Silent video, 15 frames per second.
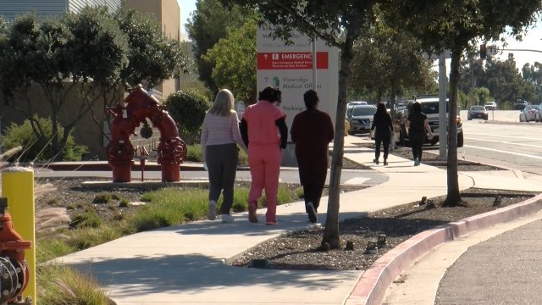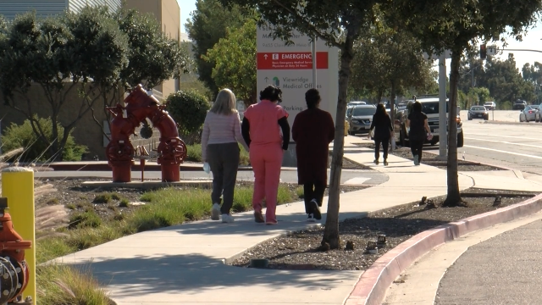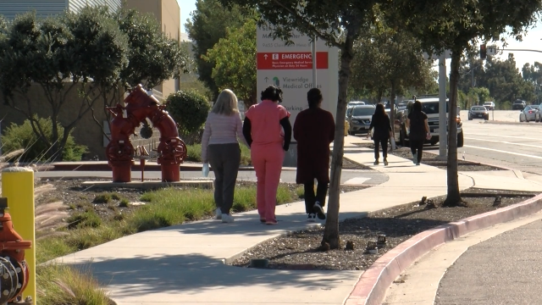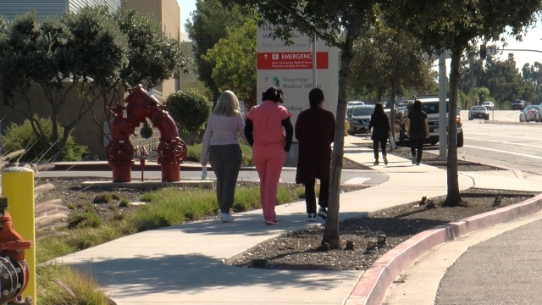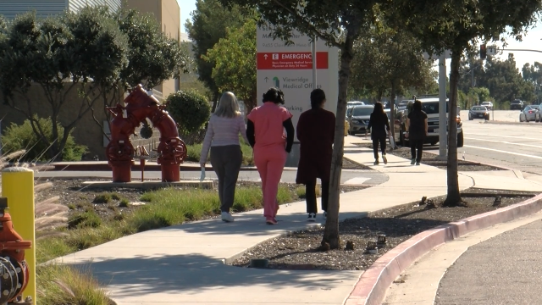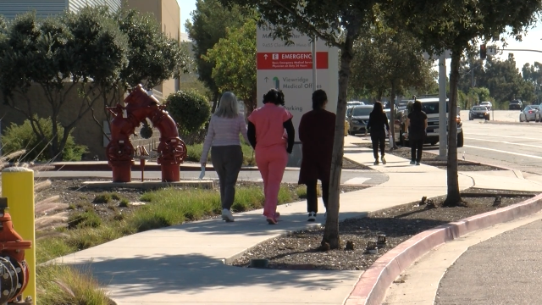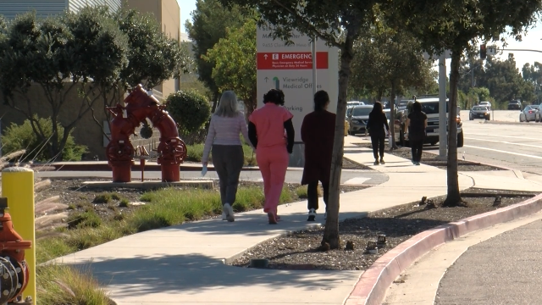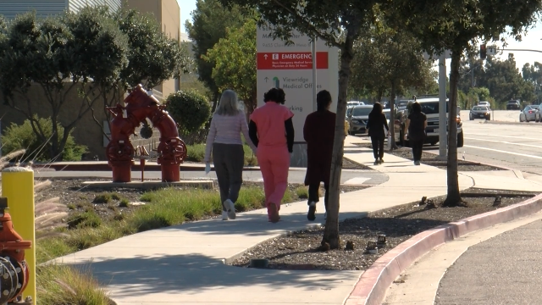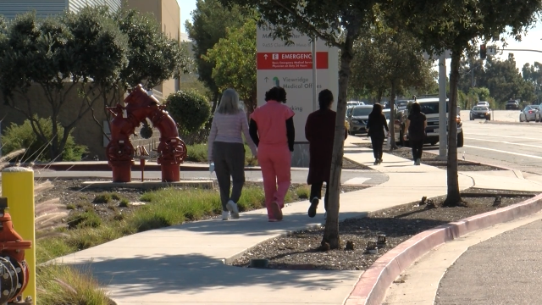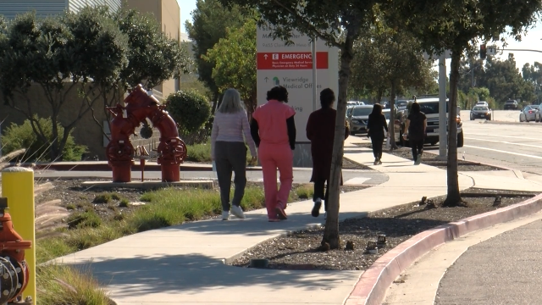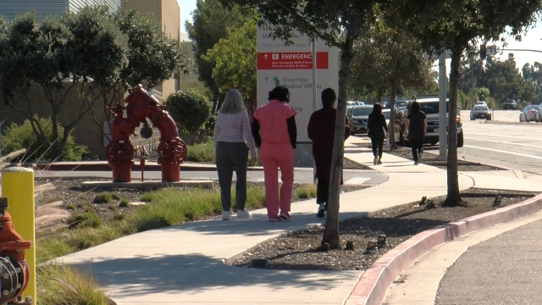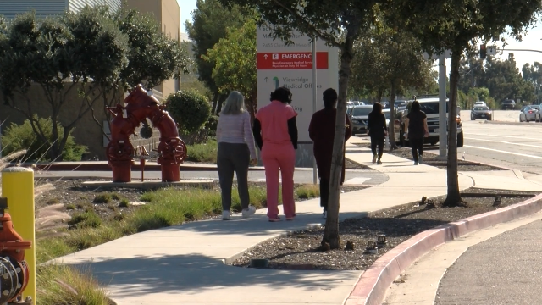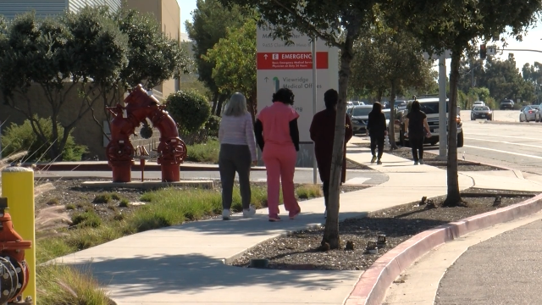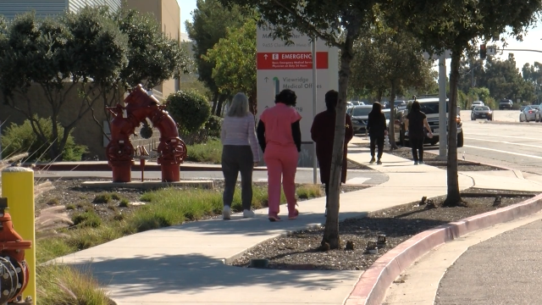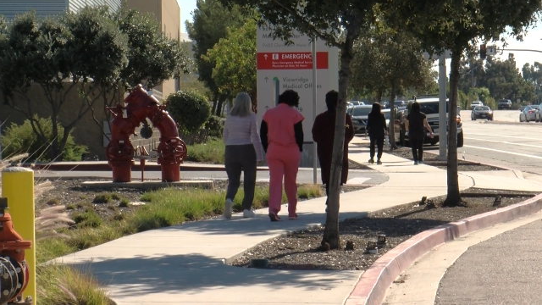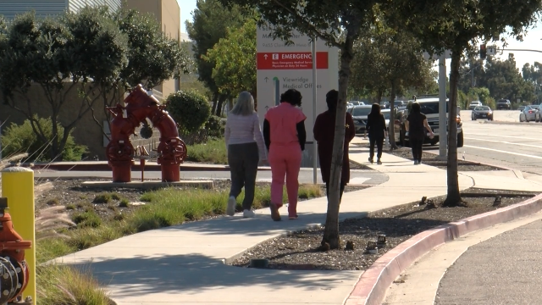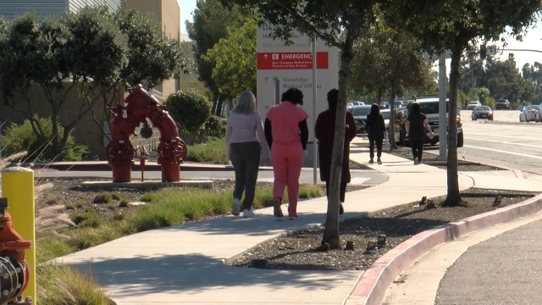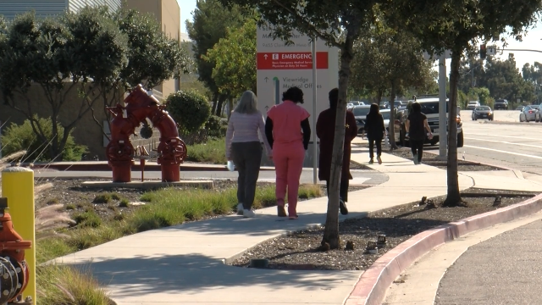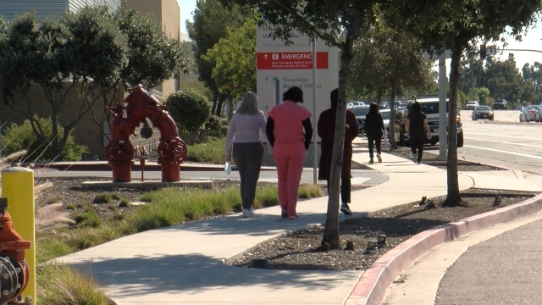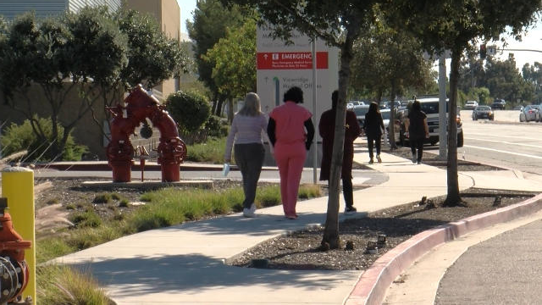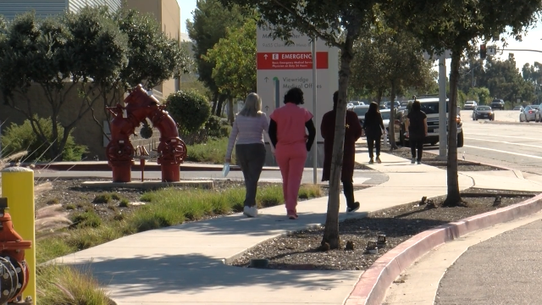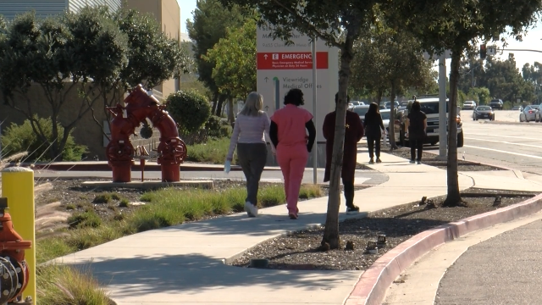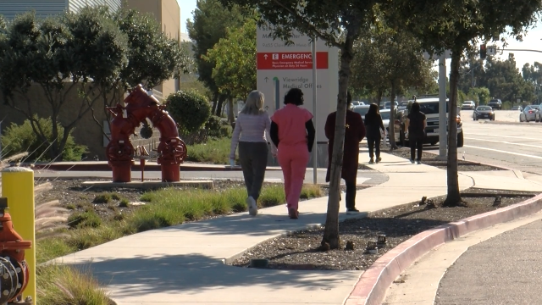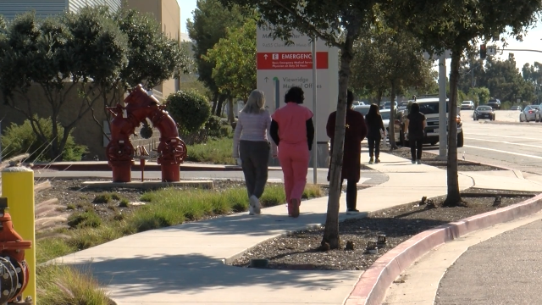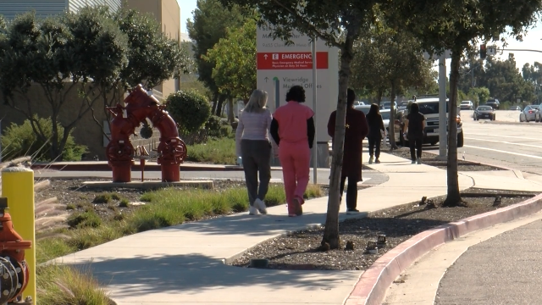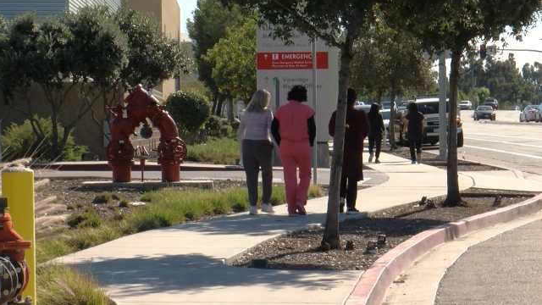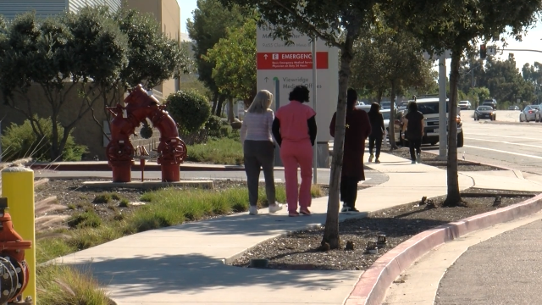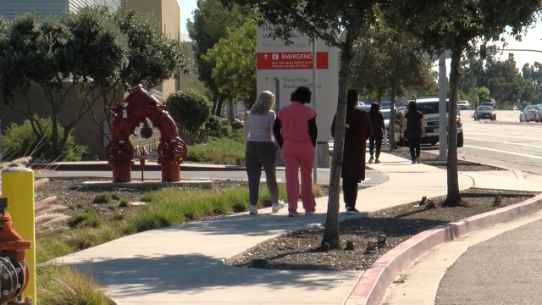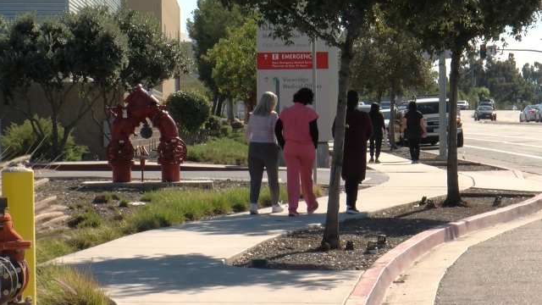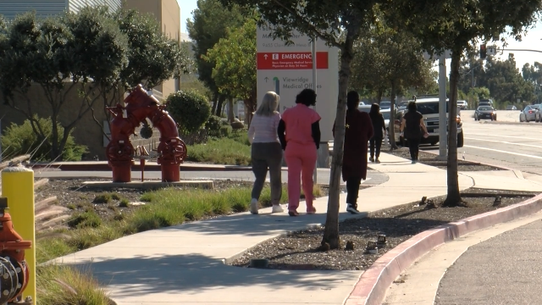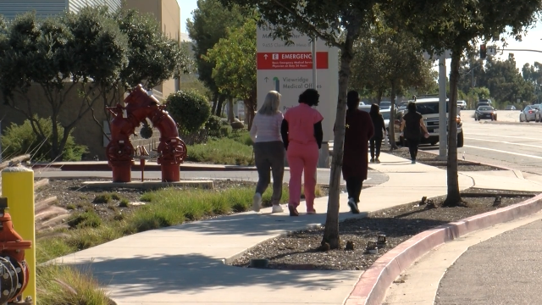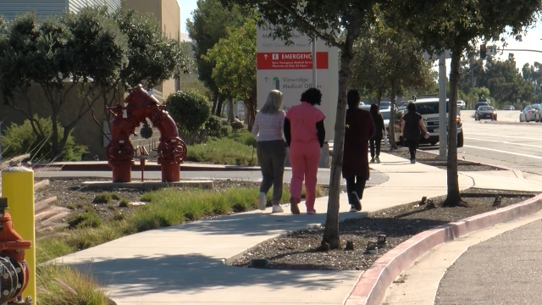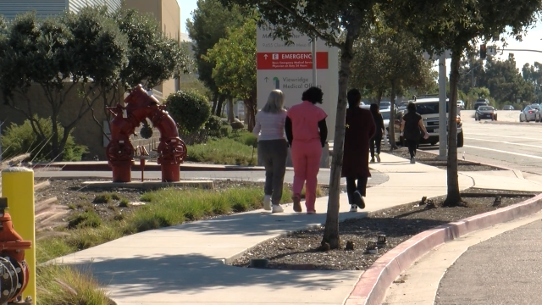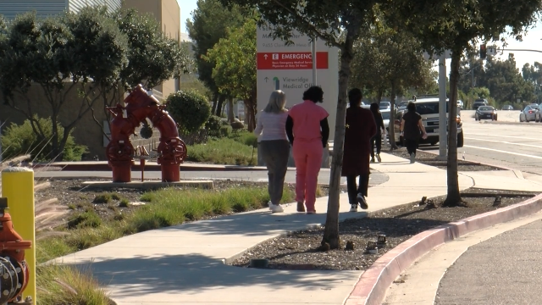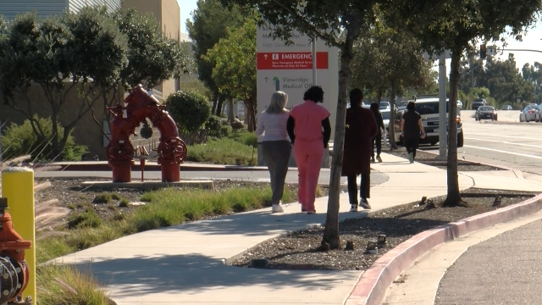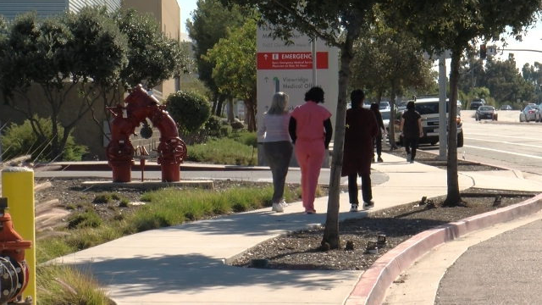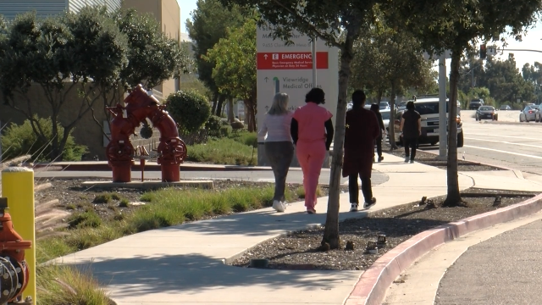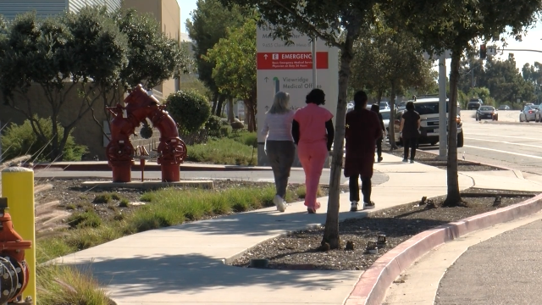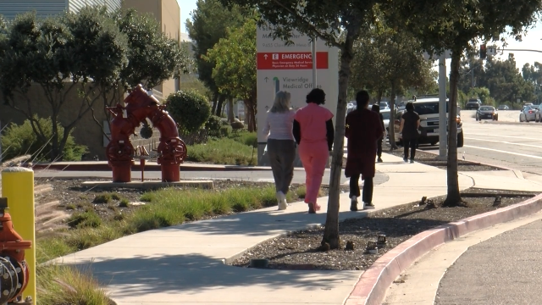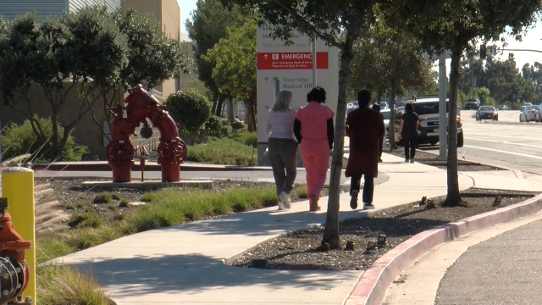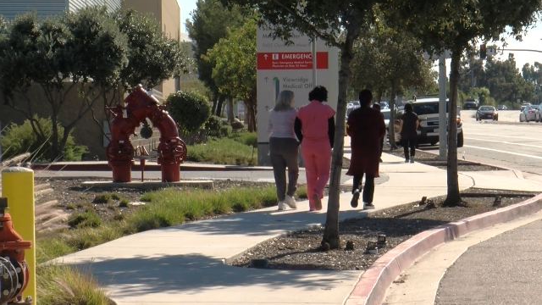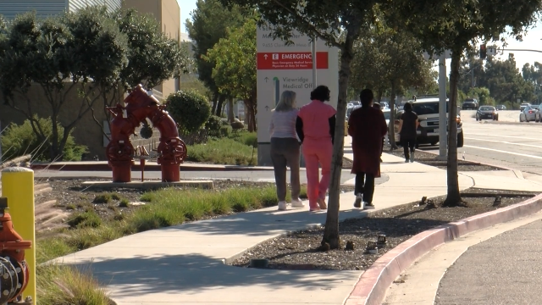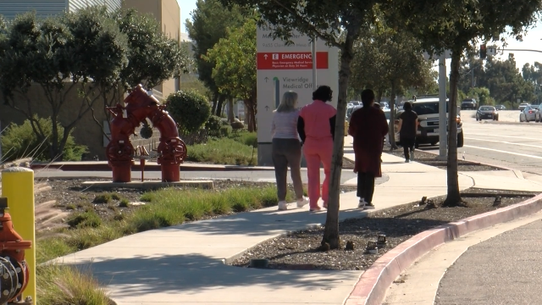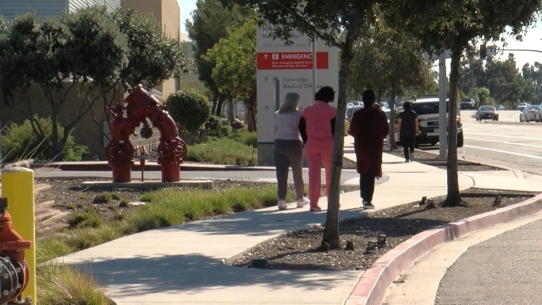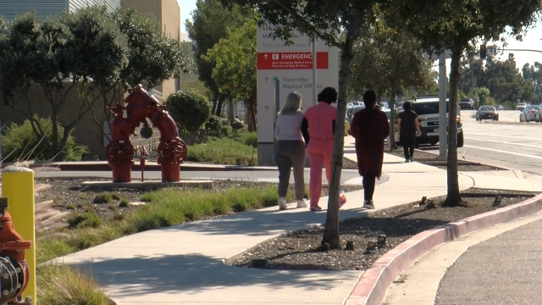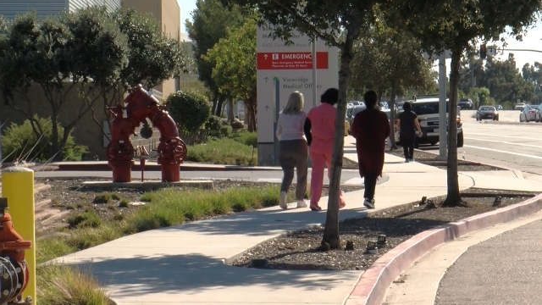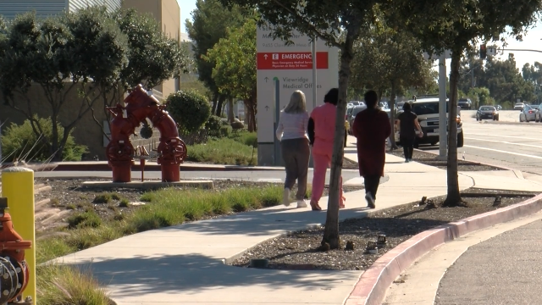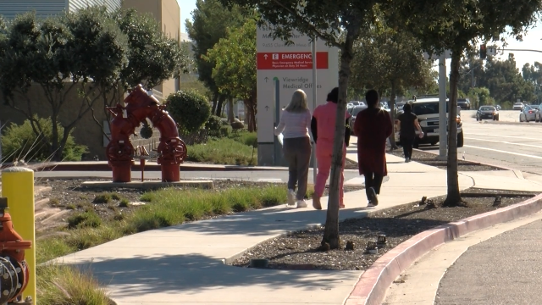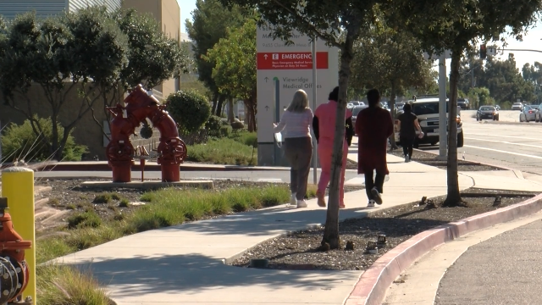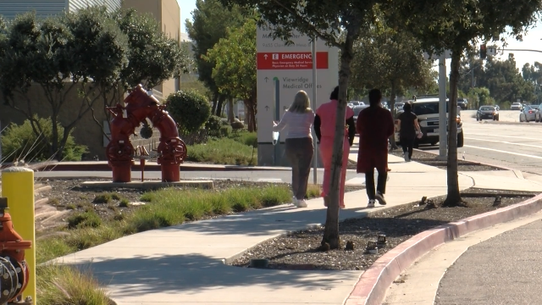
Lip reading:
Nobody's mouth can be seen.